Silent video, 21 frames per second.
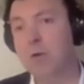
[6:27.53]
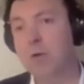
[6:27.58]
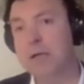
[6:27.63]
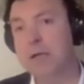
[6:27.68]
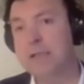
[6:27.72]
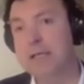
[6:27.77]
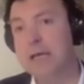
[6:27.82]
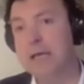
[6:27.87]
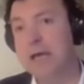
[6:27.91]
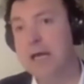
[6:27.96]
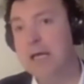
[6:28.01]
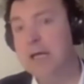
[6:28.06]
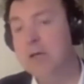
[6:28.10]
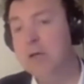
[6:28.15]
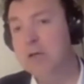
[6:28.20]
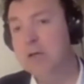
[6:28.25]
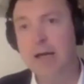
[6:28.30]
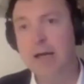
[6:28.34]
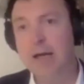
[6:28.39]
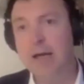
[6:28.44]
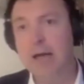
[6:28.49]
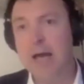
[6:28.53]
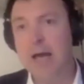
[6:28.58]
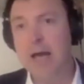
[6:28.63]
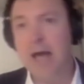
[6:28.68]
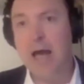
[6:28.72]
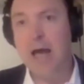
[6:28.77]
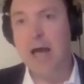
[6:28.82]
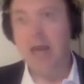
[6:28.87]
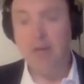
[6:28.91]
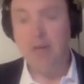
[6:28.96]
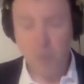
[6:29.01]
I looked back
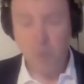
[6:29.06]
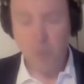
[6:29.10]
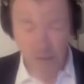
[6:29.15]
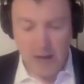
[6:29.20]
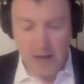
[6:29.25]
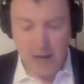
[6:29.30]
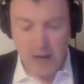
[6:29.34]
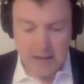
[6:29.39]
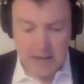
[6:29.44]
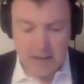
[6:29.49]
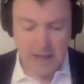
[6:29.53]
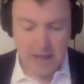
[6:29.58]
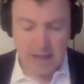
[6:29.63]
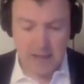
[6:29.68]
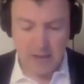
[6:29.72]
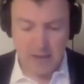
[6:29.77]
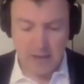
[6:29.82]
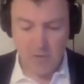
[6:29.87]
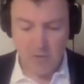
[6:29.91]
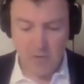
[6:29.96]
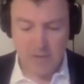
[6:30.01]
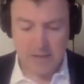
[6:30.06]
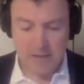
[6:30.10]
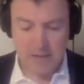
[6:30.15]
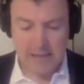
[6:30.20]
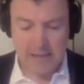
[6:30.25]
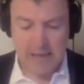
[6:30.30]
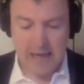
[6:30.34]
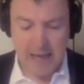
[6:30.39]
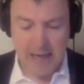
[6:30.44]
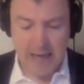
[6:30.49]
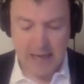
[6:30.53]
at when
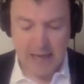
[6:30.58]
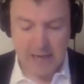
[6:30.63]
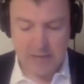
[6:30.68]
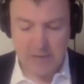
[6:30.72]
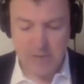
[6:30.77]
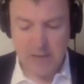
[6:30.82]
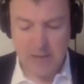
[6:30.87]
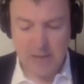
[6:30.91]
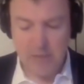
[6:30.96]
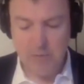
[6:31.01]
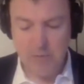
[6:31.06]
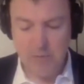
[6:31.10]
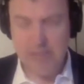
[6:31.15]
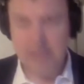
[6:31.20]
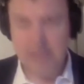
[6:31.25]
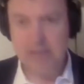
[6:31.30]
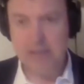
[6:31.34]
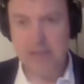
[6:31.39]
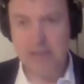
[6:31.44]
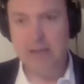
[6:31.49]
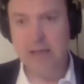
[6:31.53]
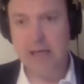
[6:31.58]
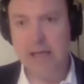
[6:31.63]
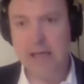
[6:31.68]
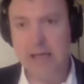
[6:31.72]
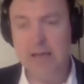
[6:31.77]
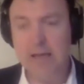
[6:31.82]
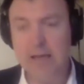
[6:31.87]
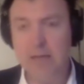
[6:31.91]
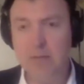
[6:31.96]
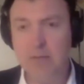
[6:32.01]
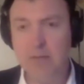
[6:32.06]
inequality had been beaten
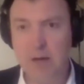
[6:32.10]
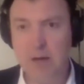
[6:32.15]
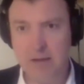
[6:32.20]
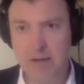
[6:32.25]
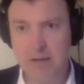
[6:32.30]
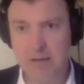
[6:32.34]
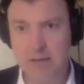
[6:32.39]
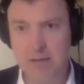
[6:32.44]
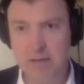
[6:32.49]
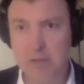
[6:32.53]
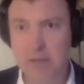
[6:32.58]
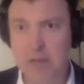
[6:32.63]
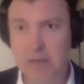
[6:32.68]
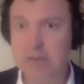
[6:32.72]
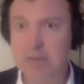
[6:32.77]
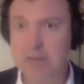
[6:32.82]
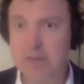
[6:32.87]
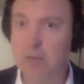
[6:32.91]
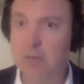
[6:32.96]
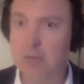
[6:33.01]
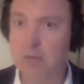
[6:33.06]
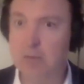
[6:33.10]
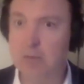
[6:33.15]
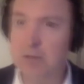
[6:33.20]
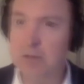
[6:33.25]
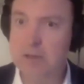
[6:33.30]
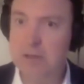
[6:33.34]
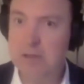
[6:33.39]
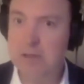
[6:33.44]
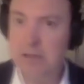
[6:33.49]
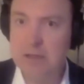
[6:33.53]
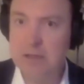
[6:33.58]
in the past, because I
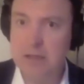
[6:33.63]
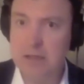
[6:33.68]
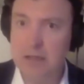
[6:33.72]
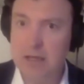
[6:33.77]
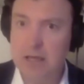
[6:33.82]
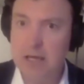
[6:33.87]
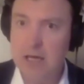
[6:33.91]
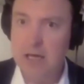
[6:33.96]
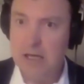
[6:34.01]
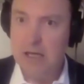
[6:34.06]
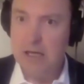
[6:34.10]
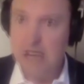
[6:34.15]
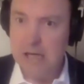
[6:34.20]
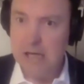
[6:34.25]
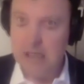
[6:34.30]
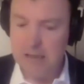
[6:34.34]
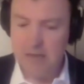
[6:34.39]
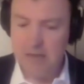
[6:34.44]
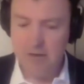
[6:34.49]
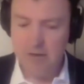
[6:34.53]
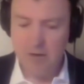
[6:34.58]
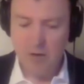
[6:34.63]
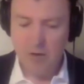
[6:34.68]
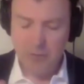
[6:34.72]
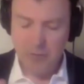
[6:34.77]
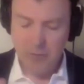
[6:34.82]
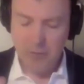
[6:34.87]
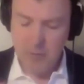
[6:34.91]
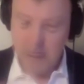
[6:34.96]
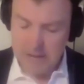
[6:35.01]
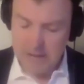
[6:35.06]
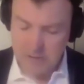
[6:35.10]
wanted to learn
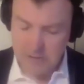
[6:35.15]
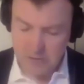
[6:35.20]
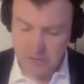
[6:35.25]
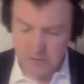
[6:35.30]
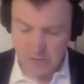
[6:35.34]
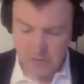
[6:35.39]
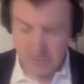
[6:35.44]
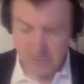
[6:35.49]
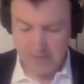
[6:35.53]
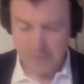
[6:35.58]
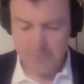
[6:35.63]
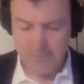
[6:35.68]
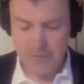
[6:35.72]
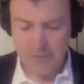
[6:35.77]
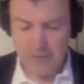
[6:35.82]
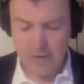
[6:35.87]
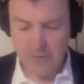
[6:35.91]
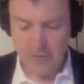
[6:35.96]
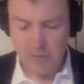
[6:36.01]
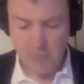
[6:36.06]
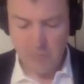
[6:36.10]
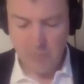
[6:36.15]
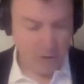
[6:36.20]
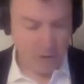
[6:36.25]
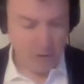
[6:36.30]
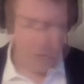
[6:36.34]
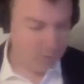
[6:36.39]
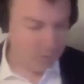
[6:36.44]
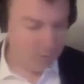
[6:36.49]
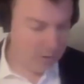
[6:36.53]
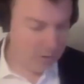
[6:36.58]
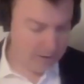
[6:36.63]
from history, from what
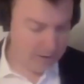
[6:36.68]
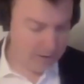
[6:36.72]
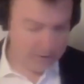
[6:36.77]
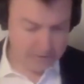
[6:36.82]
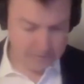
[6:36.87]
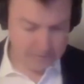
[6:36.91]
had worked.